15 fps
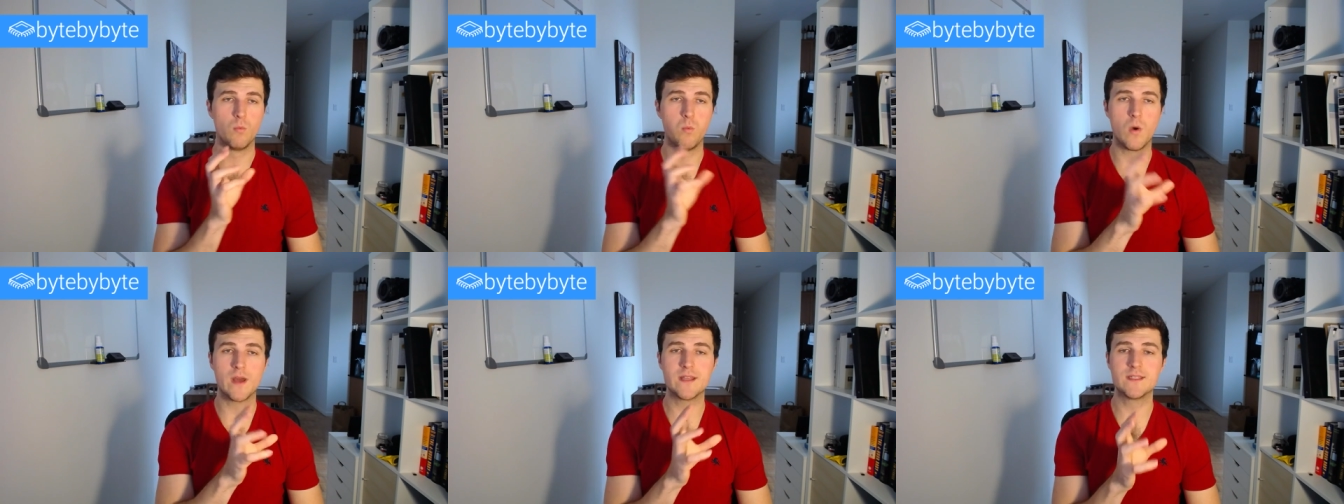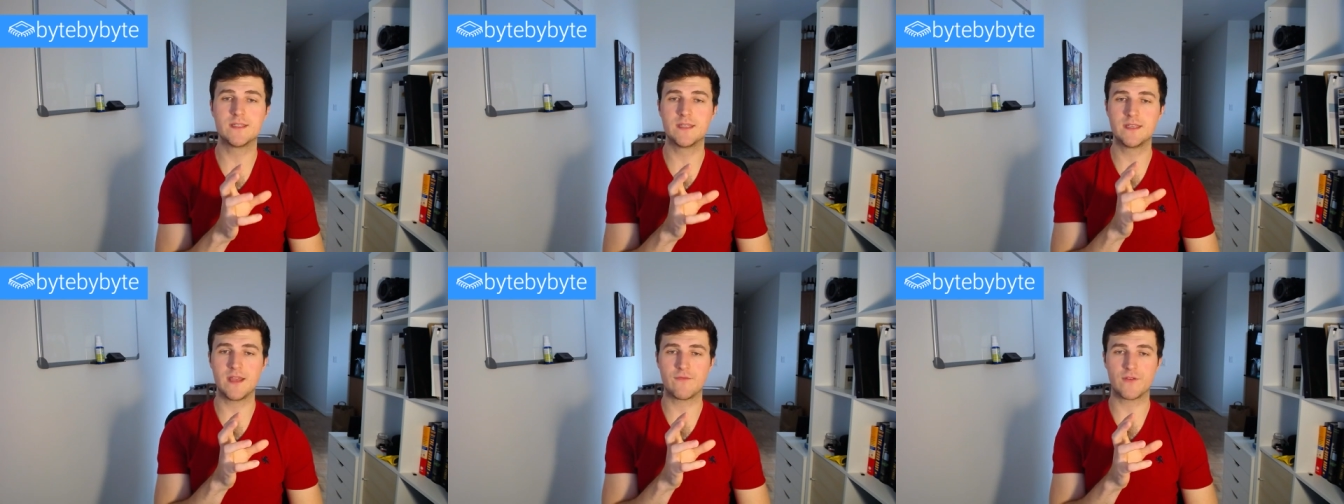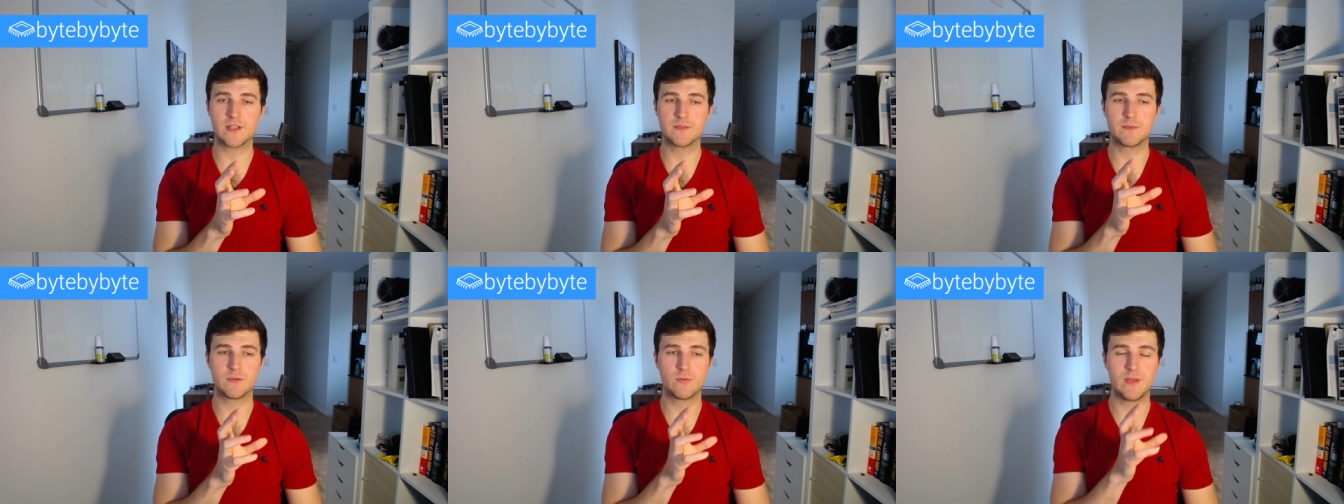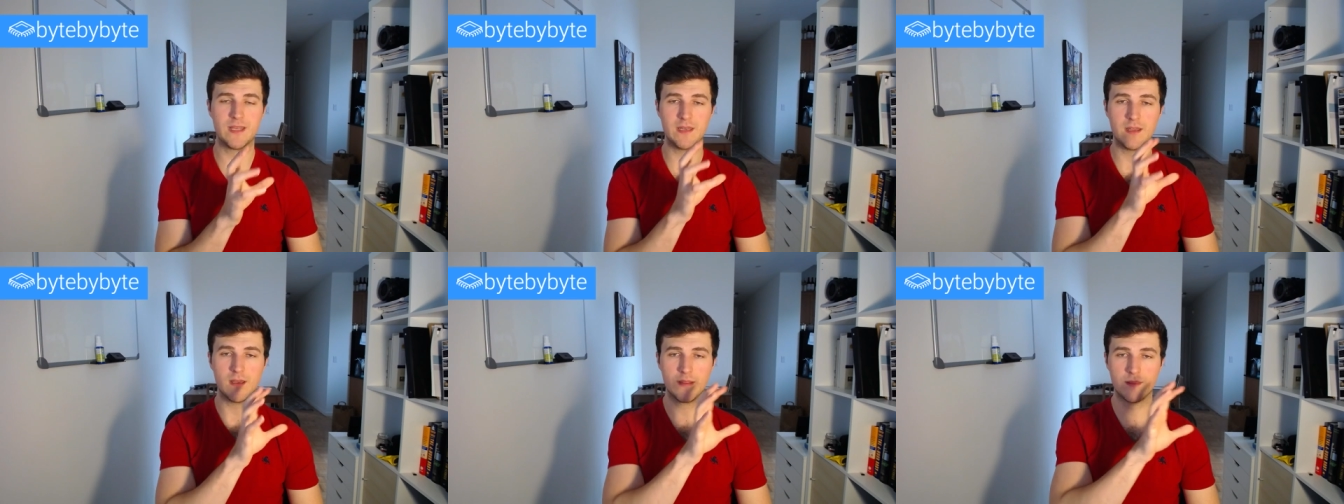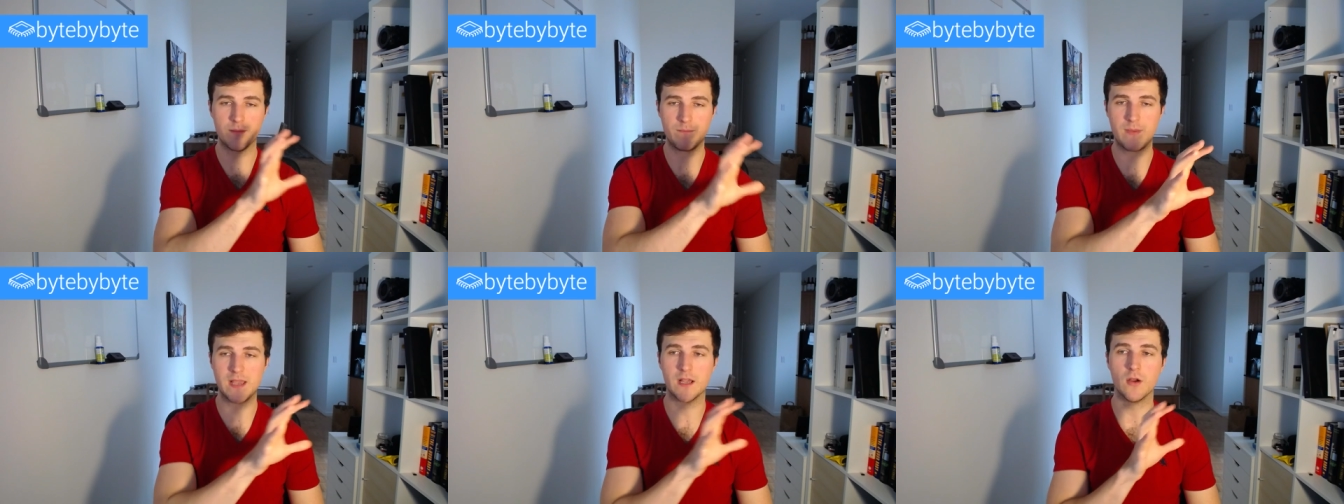What is the difference between the
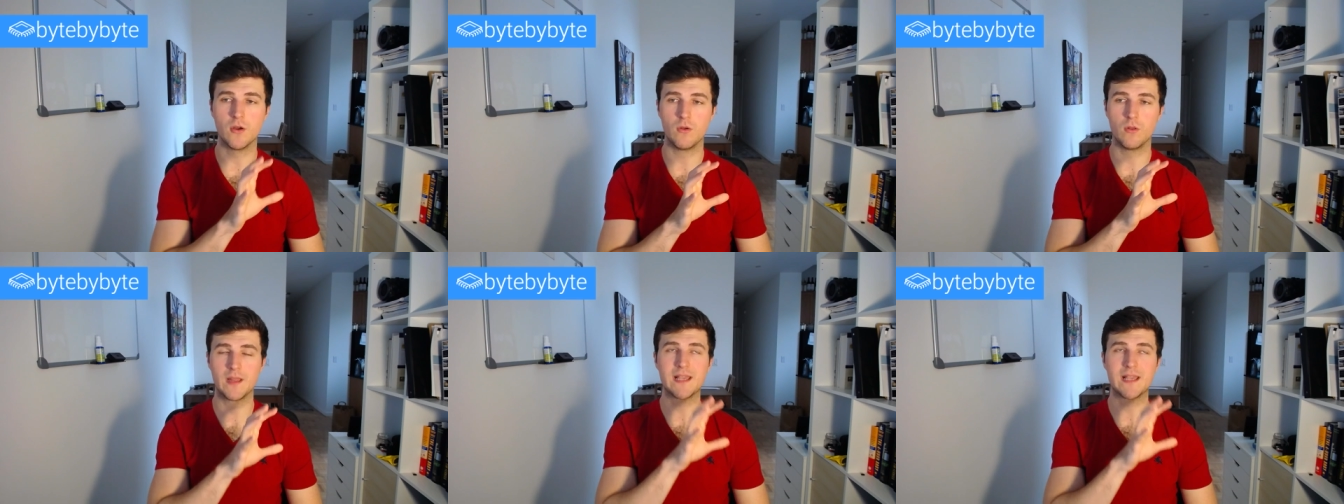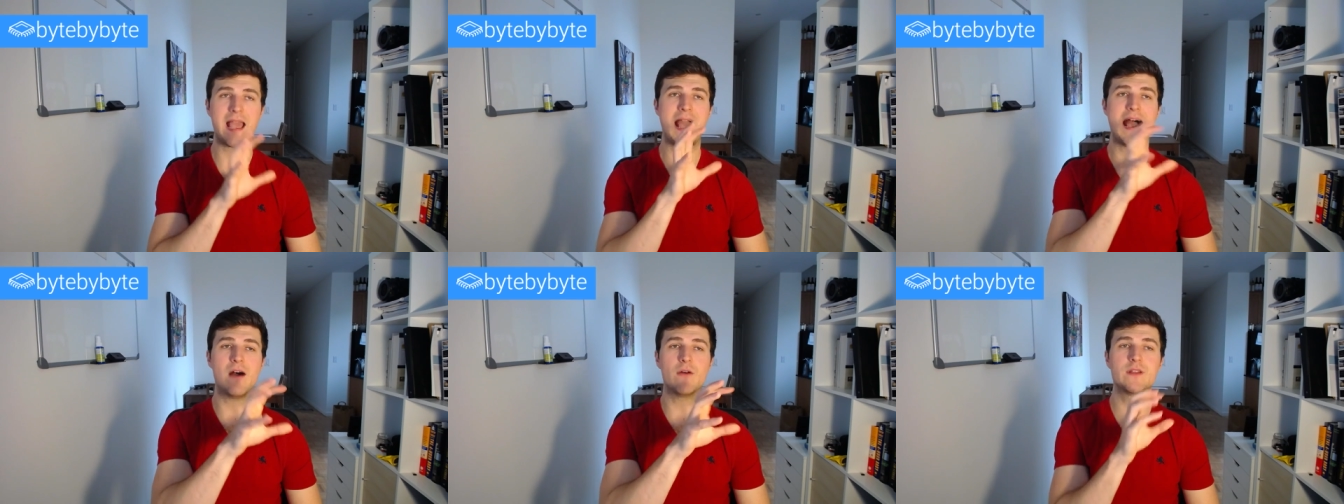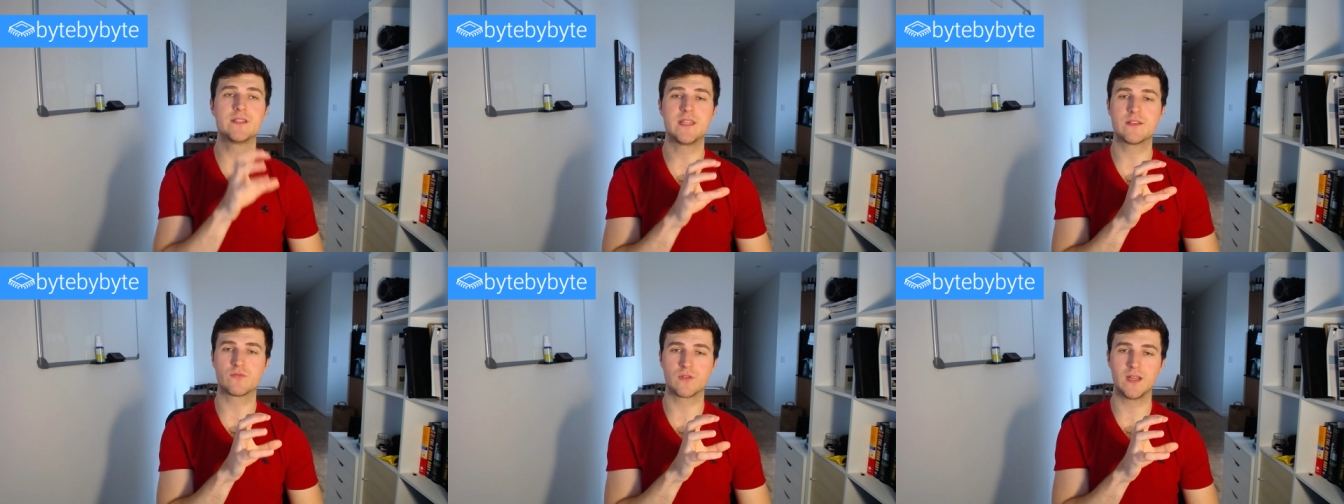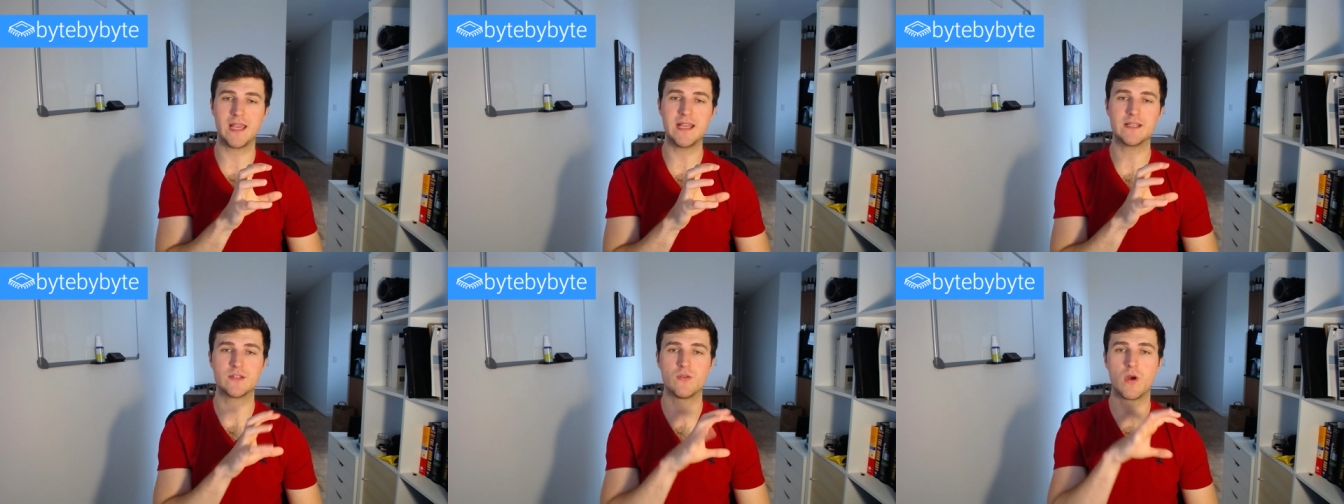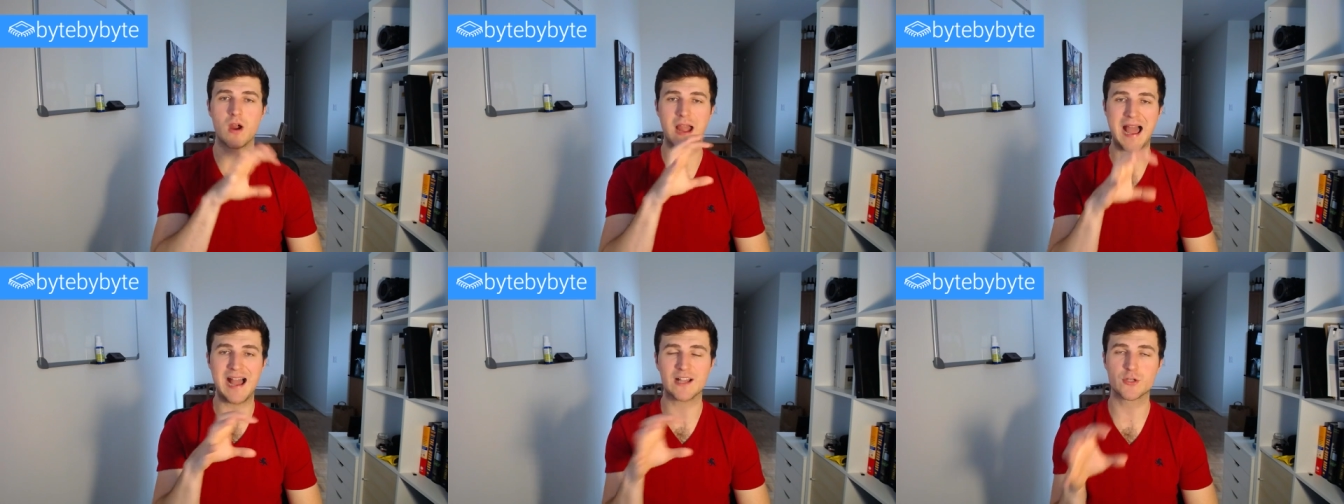big O, like, how does this relate to
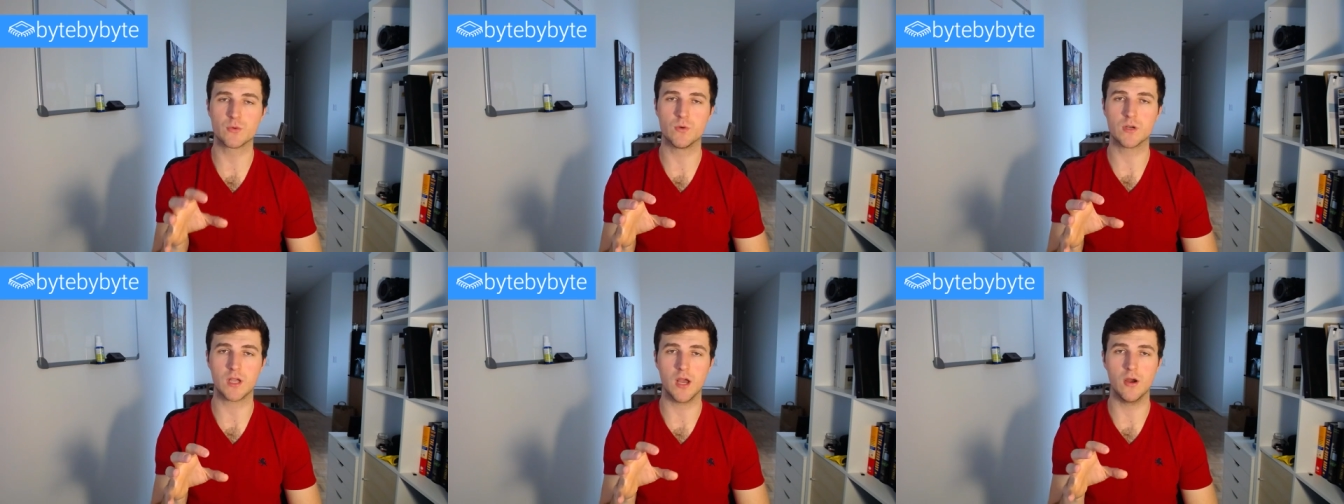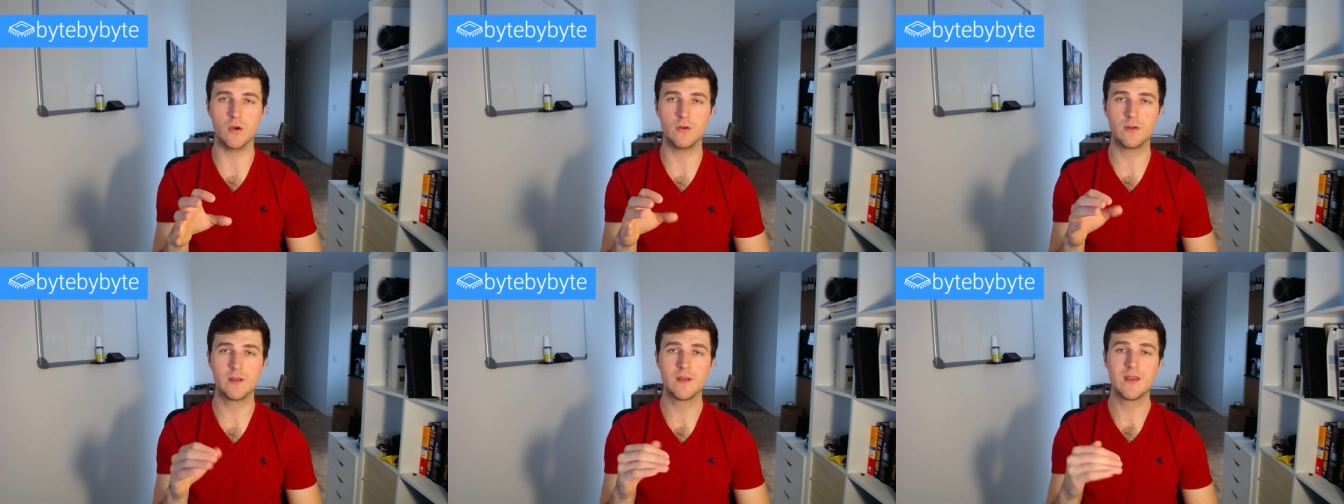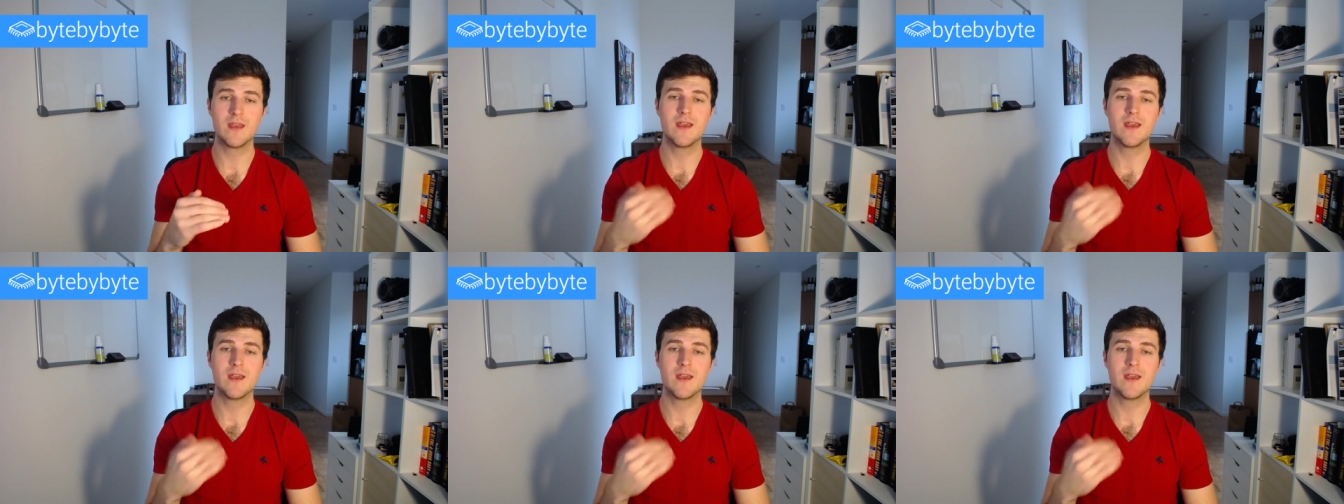our actual code?